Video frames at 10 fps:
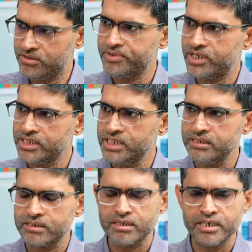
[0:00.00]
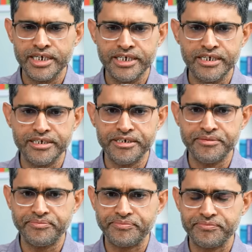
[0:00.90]
out process. And
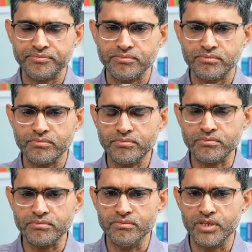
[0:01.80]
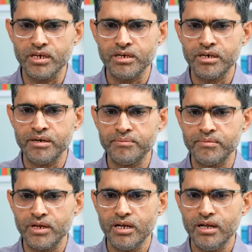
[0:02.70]
um, um,
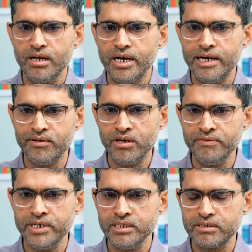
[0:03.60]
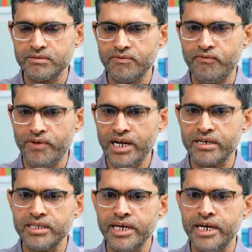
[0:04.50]
I've always
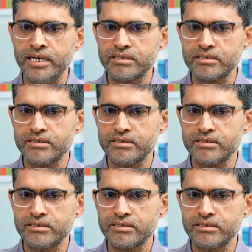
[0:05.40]
felt that